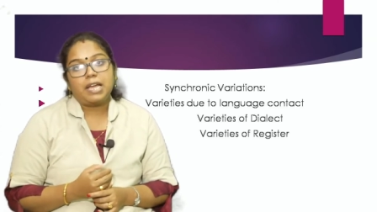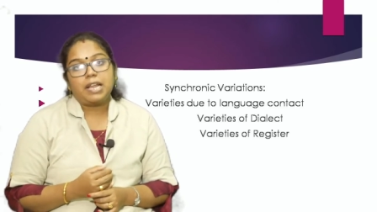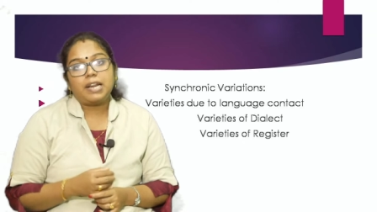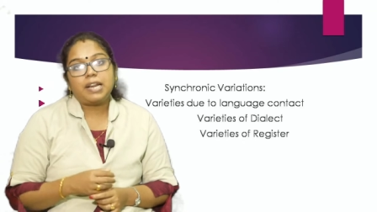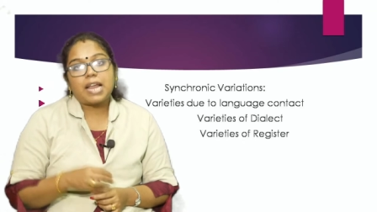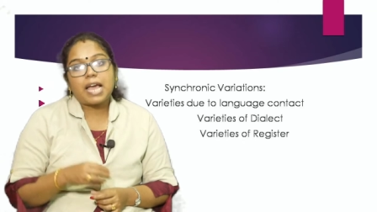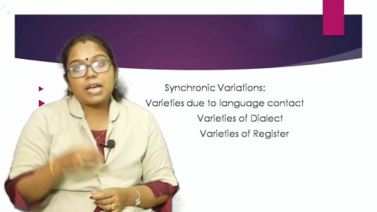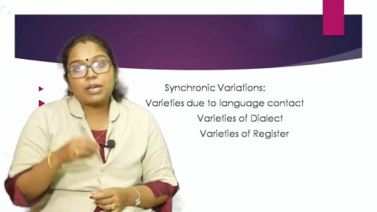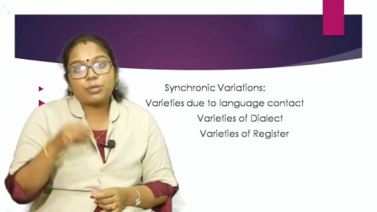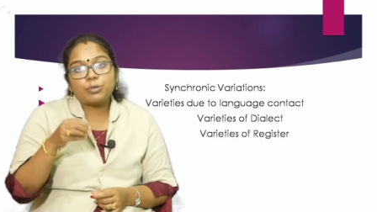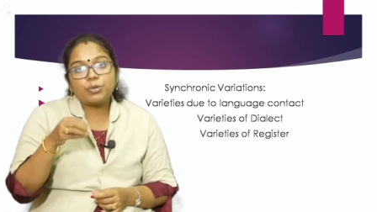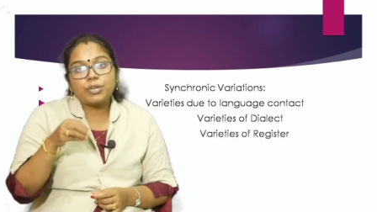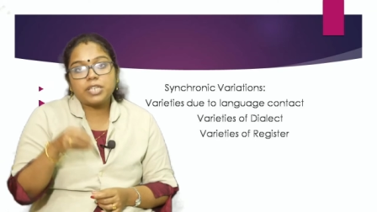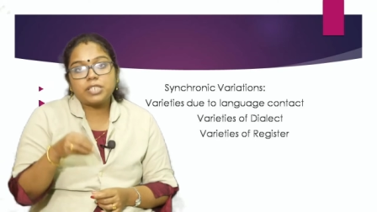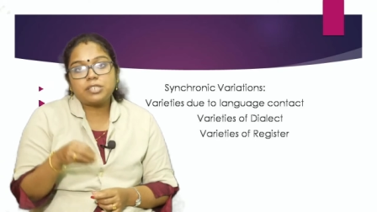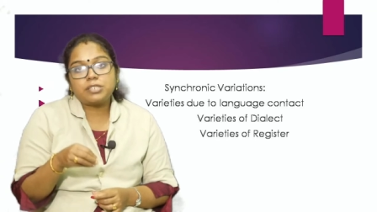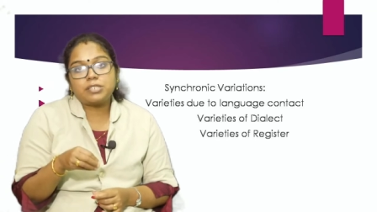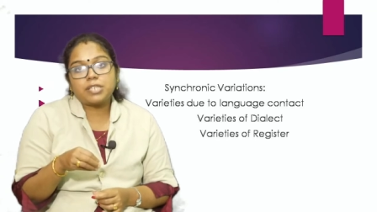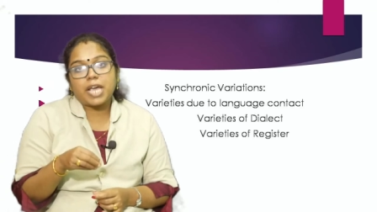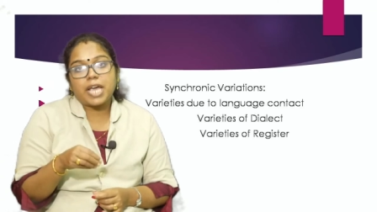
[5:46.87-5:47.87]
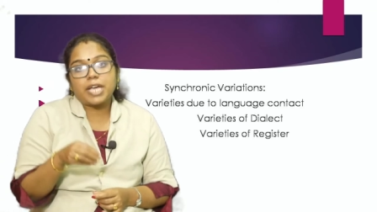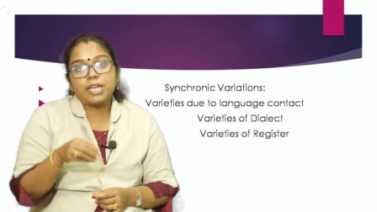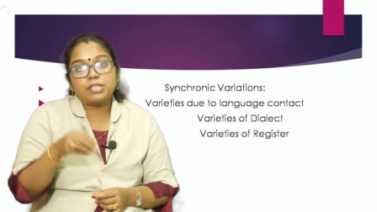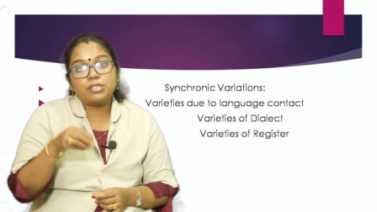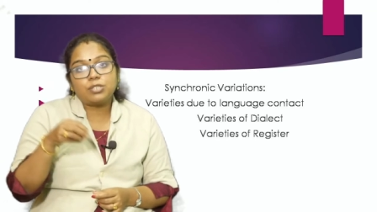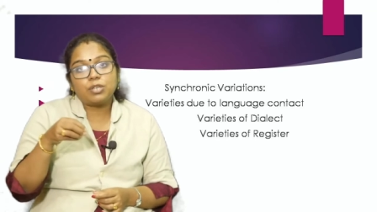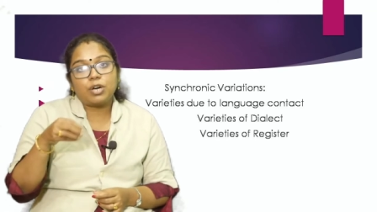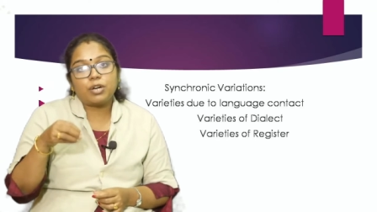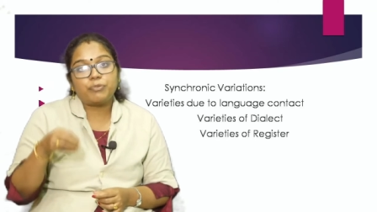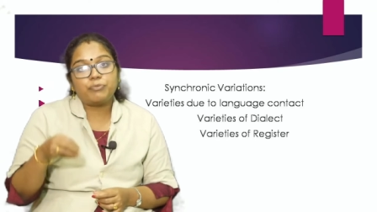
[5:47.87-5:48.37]
Language
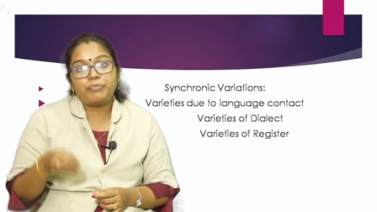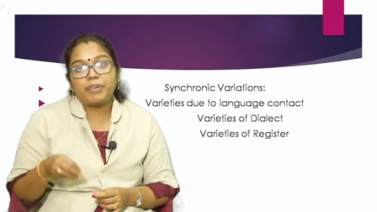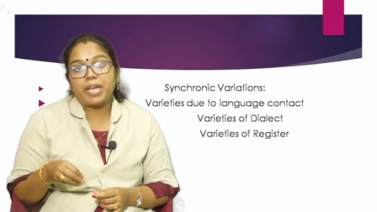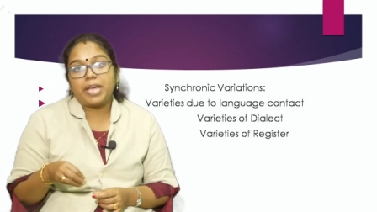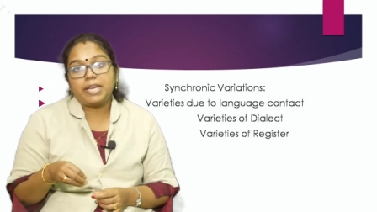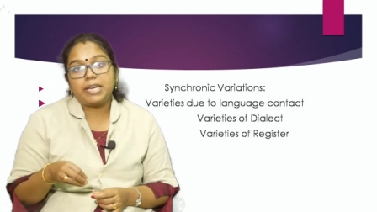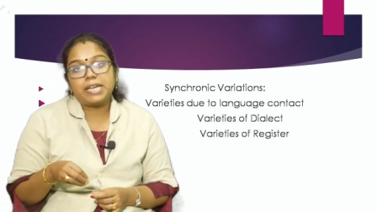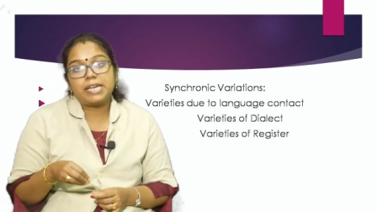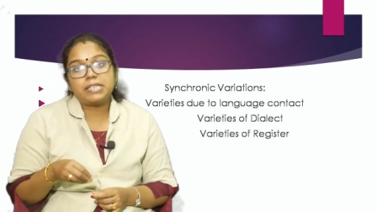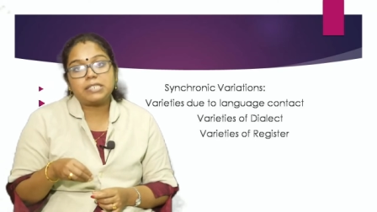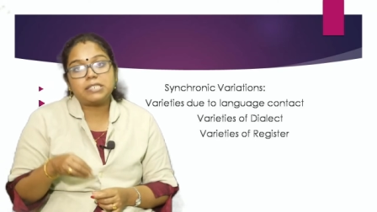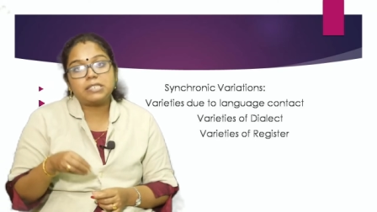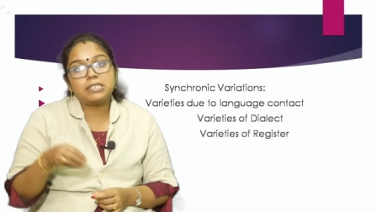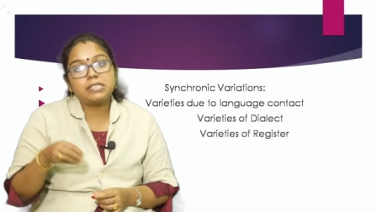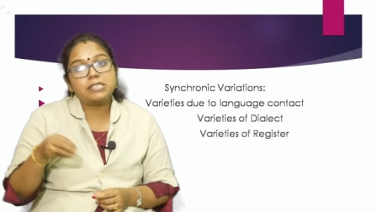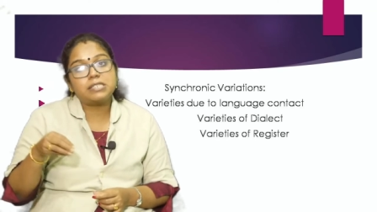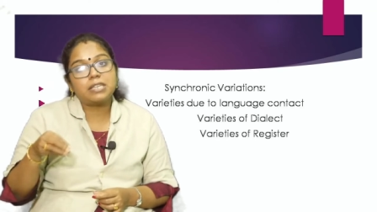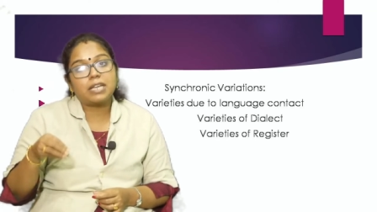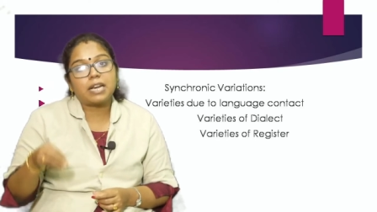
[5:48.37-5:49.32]
change or variations